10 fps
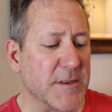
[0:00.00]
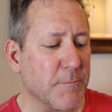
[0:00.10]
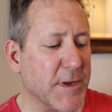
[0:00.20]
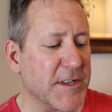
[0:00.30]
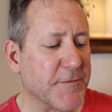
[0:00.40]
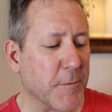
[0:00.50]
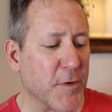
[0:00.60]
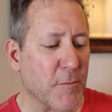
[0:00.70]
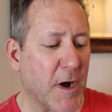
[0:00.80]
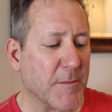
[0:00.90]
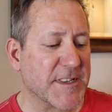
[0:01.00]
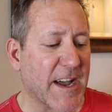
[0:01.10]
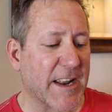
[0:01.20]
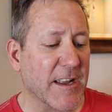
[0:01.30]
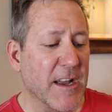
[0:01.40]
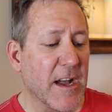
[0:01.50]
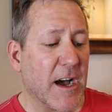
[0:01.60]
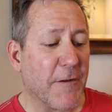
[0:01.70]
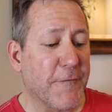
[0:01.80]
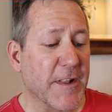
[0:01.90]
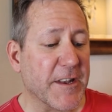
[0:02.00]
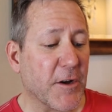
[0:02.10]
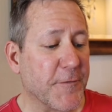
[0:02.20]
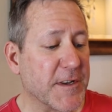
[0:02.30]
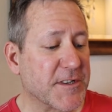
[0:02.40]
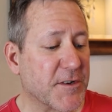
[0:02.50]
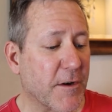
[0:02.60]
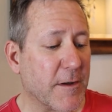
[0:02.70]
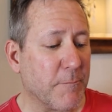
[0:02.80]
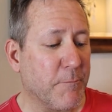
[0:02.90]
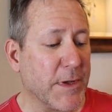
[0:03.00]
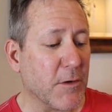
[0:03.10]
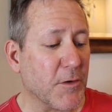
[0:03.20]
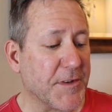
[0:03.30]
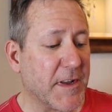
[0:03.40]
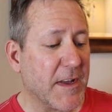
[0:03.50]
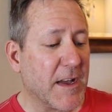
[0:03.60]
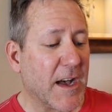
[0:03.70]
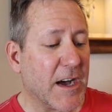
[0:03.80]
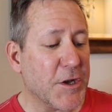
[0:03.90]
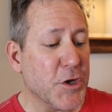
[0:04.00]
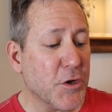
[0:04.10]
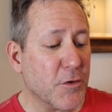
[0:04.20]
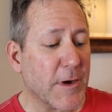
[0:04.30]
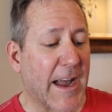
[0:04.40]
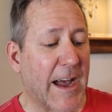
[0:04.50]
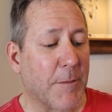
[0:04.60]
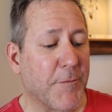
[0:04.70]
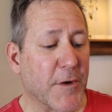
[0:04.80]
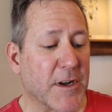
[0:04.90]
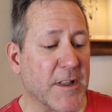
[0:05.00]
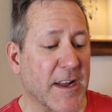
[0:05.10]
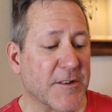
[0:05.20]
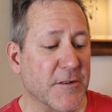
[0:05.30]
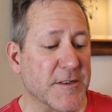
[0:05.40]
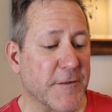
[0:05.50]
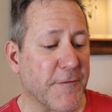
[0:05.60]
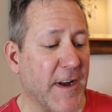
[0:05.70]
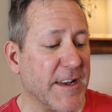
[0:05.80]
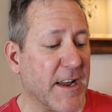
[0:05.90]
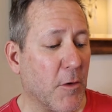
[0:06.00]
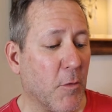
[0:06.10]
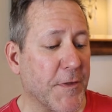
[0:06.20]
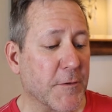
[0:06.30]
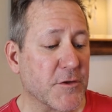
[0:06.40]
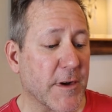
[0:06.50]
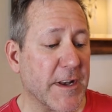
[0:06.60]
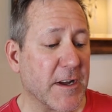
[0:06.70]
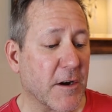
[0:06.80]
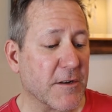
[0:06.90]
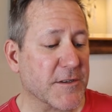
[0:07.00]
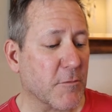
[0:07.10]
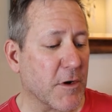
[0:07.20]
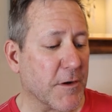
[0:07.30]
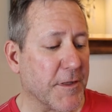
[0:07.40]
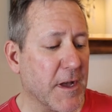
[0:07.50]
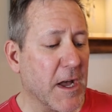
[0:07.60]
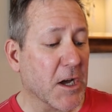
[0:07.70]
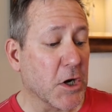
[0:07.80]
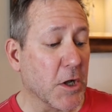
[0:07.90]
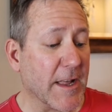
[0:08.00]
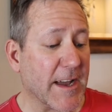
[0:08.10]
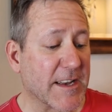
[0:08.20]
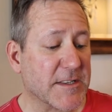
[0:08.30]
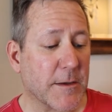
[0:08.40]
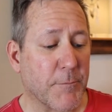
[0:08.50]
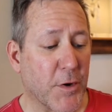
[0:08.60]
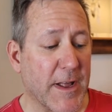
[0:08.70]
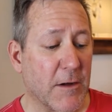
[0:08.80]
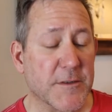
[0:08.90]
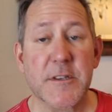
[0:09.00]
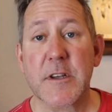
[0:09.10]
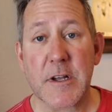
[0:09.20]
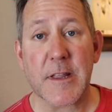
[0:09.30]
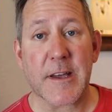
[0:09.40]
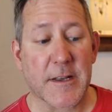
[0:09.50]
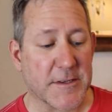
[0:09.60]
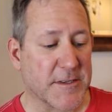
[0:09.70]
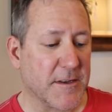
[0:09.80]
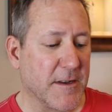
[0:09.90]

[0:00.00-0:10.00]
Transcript: and bins from your mom's attic. A Philadelphia startup built a new app for collectors to find out what their trading cards are worth. CollX, pronounced CollX,